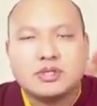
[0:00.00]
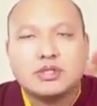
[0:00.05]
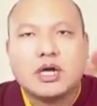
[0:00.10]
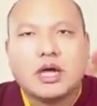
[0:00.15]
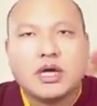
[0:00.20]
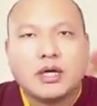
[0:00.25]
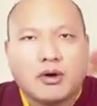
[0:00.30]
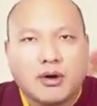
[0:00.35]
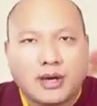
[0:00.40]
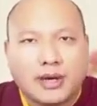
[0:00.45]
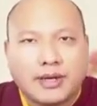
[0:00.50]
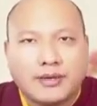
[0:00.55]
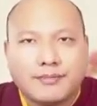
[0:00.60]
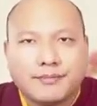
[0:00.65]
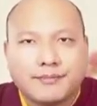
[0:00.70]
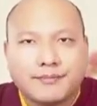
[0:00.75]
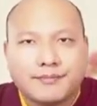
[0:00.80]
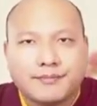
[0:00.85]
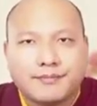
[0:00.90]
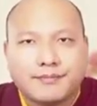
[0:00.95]
followers of the
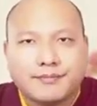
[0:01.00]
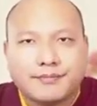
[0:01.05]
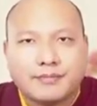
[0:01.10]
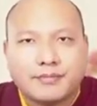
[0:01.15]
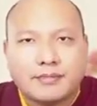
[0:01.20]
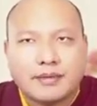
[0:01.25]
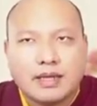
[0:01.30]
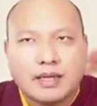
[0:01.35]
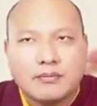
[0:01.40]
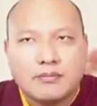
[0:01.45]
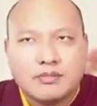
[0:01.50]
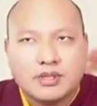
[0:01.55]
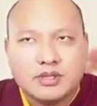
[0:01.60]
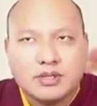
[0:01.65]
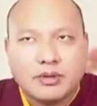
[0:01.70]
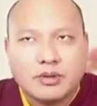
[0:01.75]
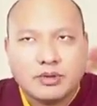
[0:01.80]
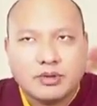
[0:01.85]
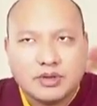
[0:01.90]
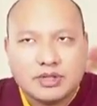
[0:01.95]
Kagyu
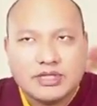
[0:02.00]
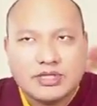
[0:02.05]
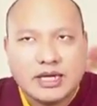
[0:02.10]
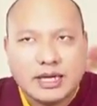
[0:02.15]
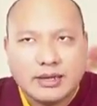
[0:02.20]
lineage must